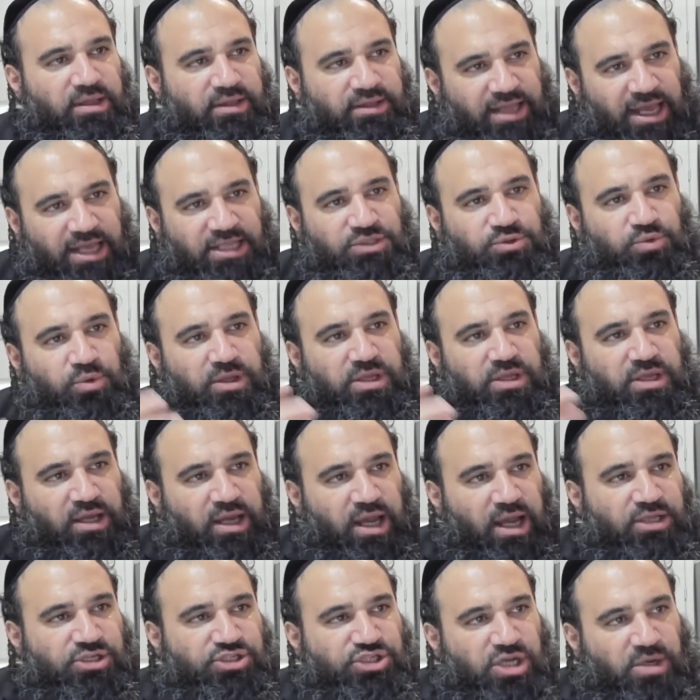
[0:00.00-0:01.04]
That's what
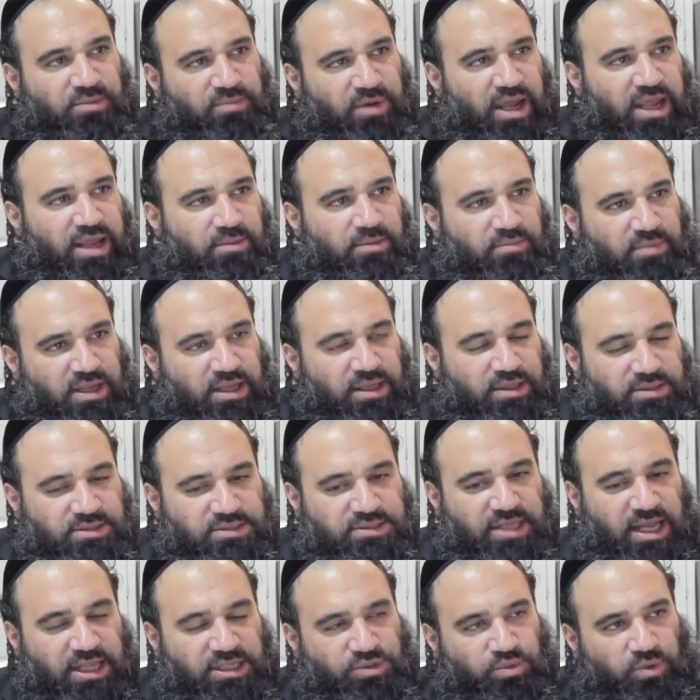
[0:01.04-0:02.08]
Yirat Shamayim means.
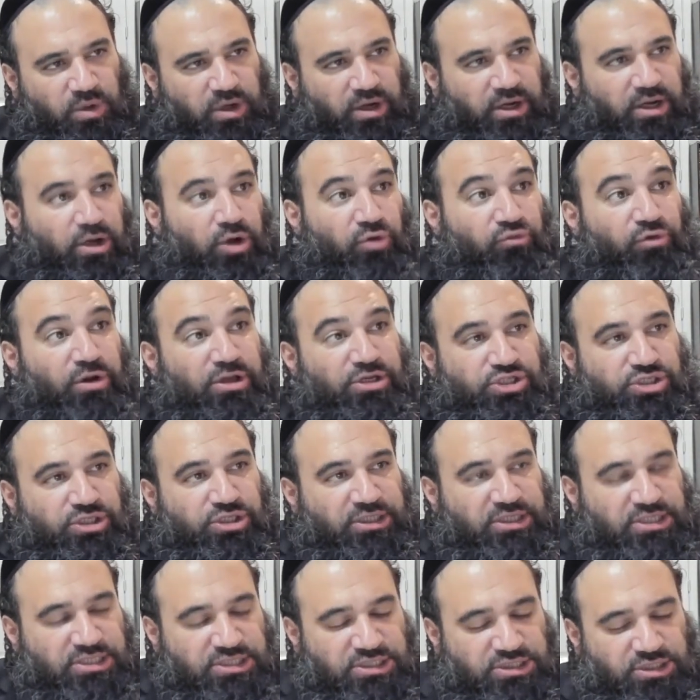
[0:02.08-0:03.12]
That's where it
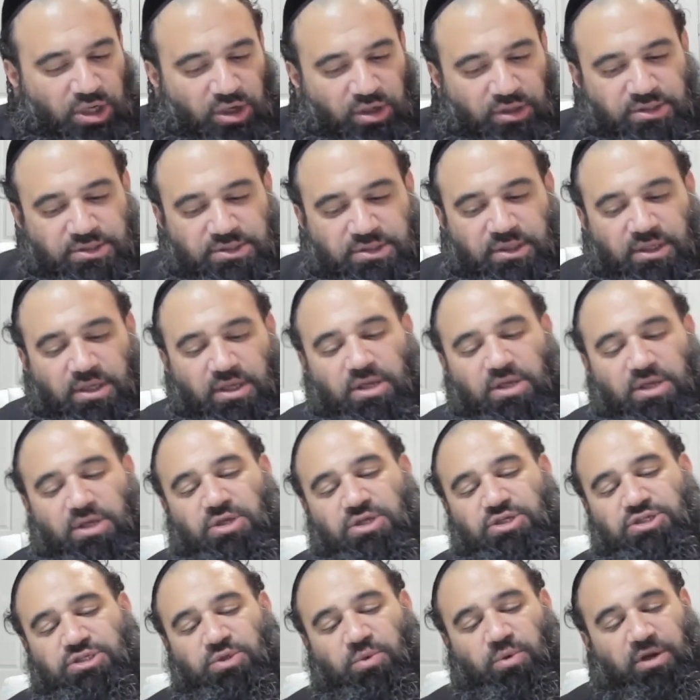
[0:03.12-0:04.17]
originally starts.
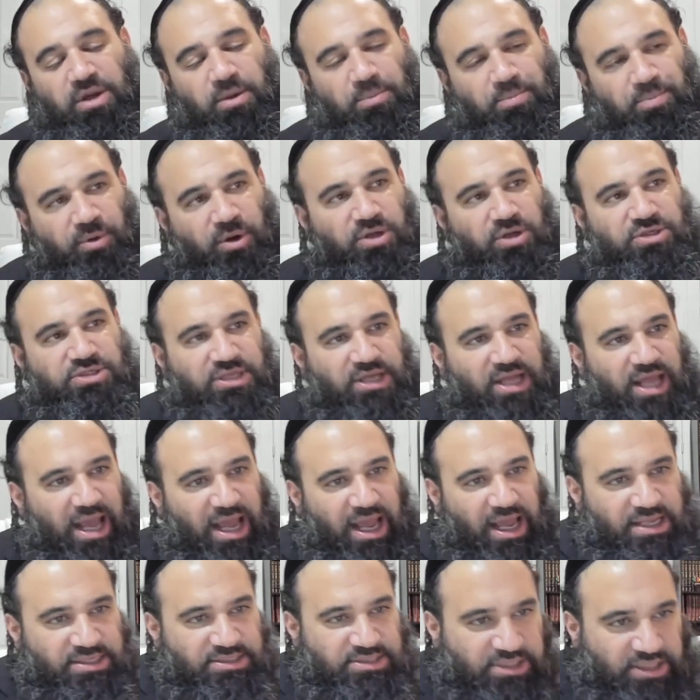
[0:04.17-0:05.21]
So when a person
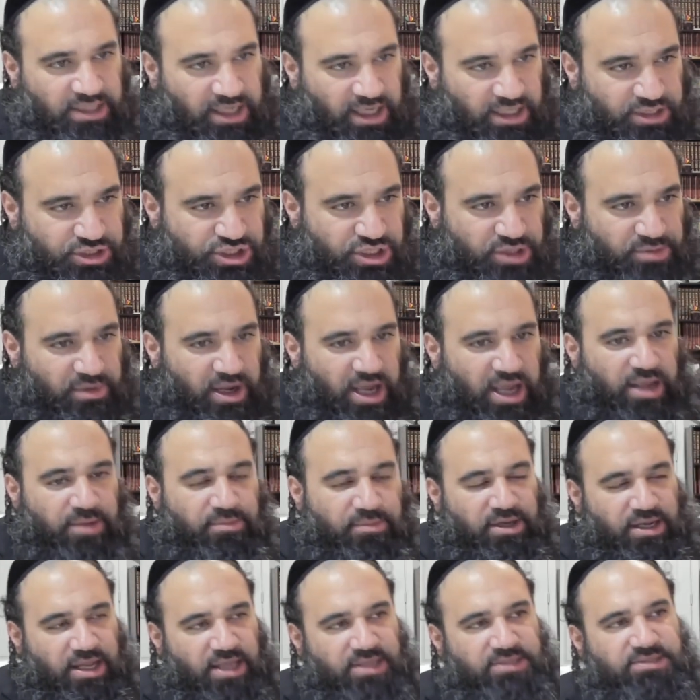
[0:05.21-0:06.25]
has Yirat Shamayim,
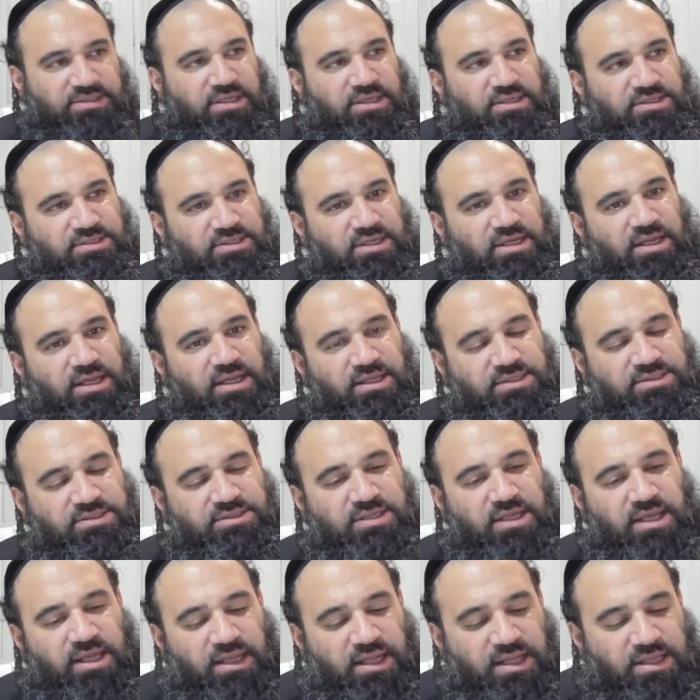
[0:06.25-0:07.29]
in essence, it
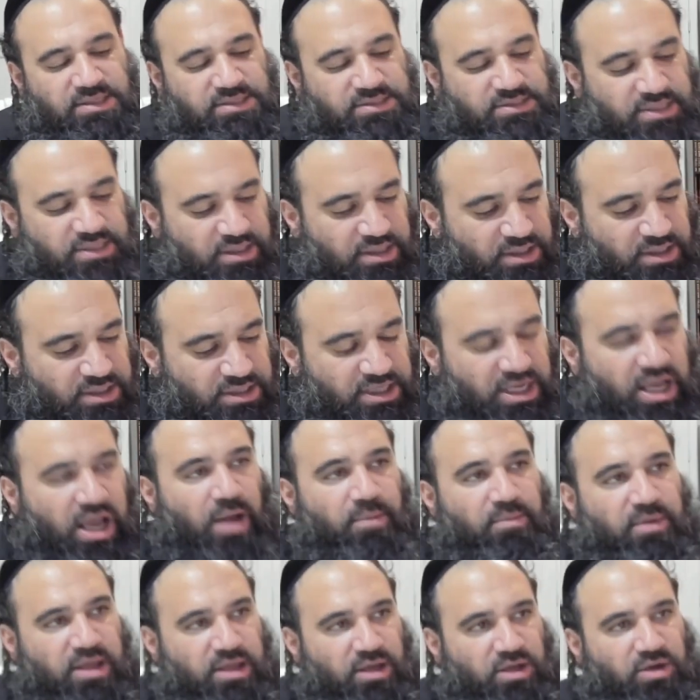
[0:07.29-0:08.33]
is
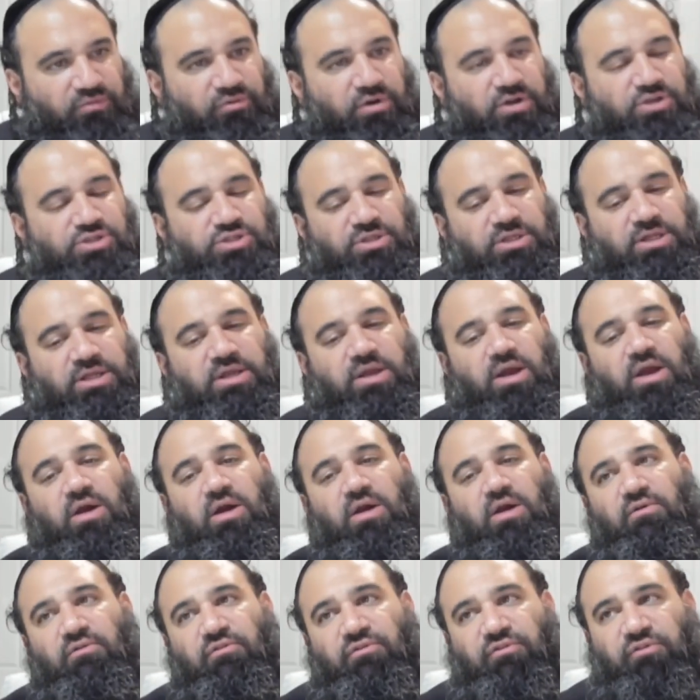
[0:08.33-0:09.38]
coming originally
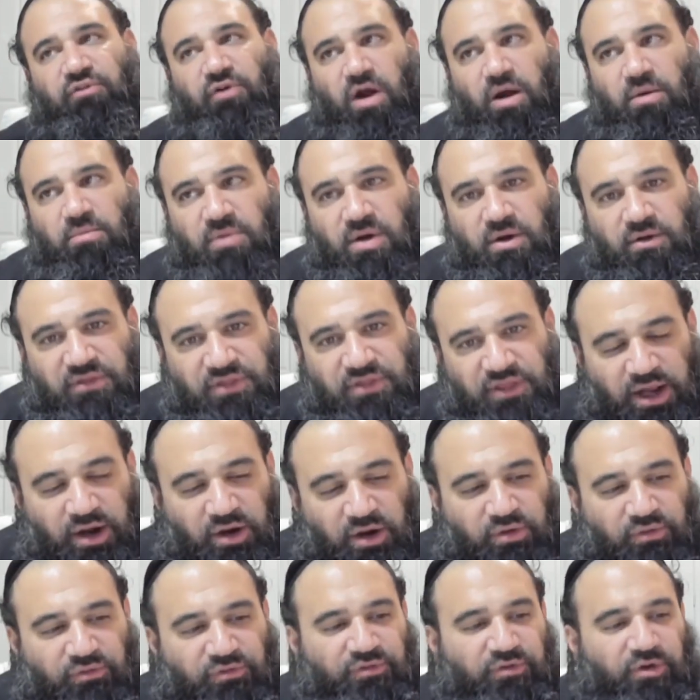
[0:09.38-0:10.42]
from
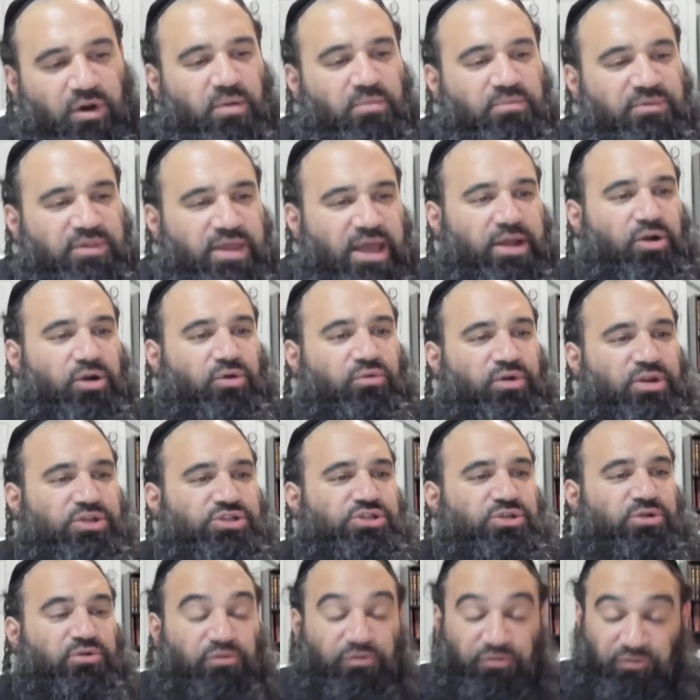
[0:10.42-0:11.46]
there, from that
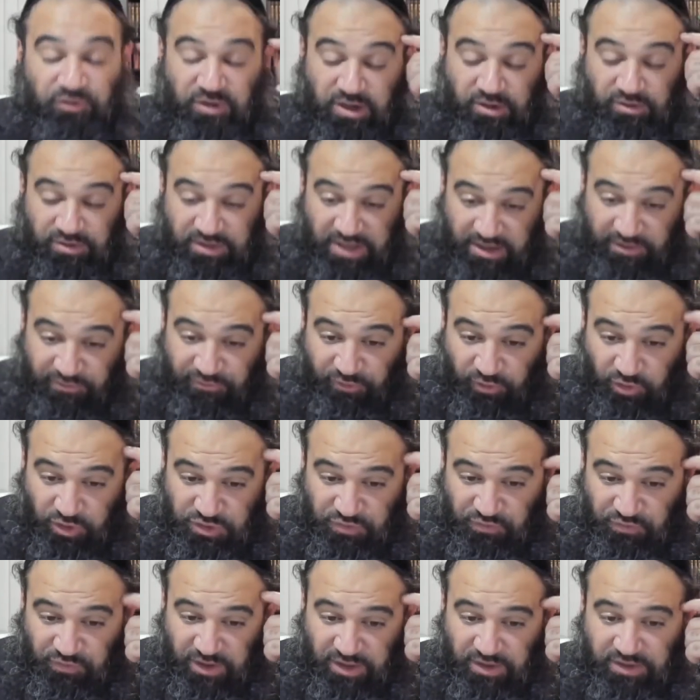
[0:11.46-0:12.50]
original fear, that
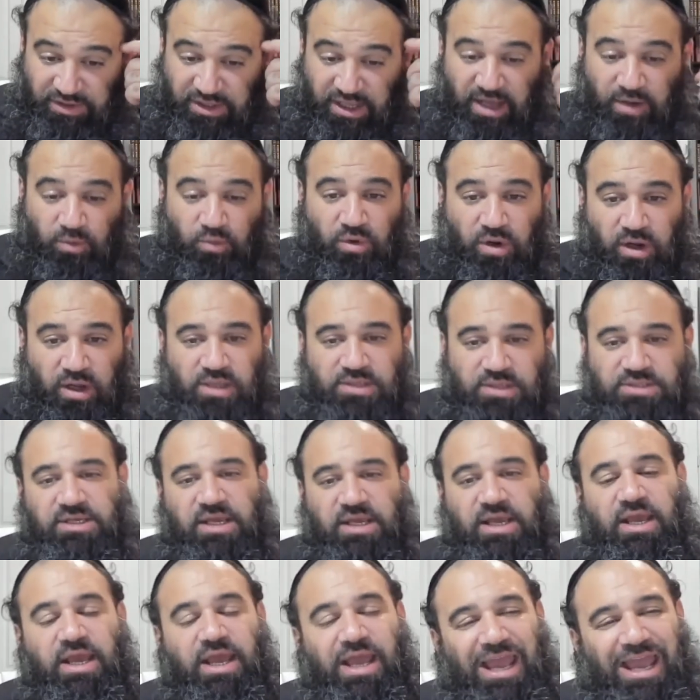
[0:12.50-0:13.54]
first fear that was
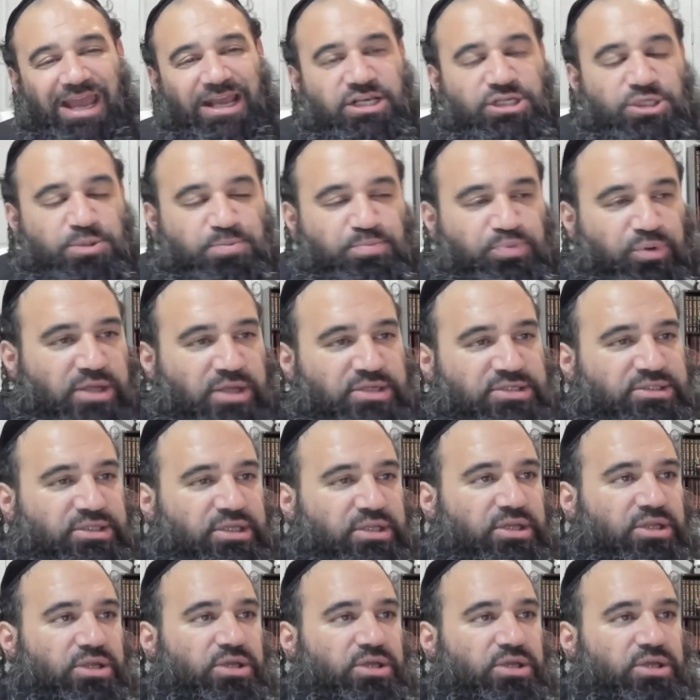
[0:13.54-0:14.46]
expressed in